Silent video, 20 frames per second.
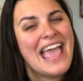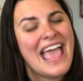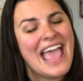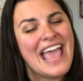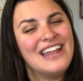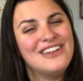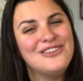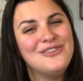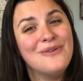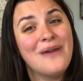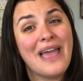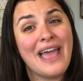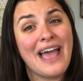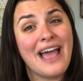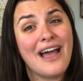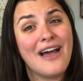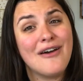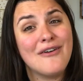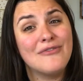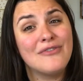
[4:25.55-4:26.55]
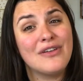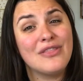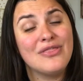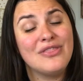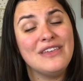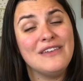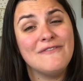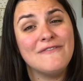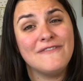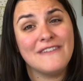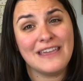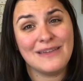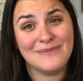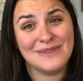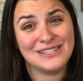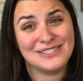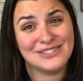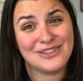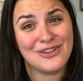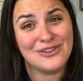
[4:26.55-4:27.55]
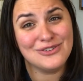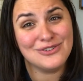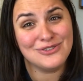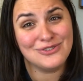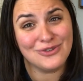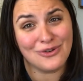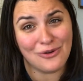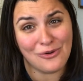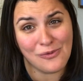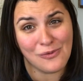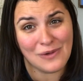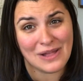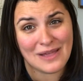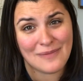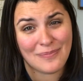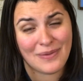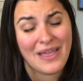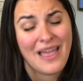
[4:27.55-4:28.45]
and you have the famous Dole Whip.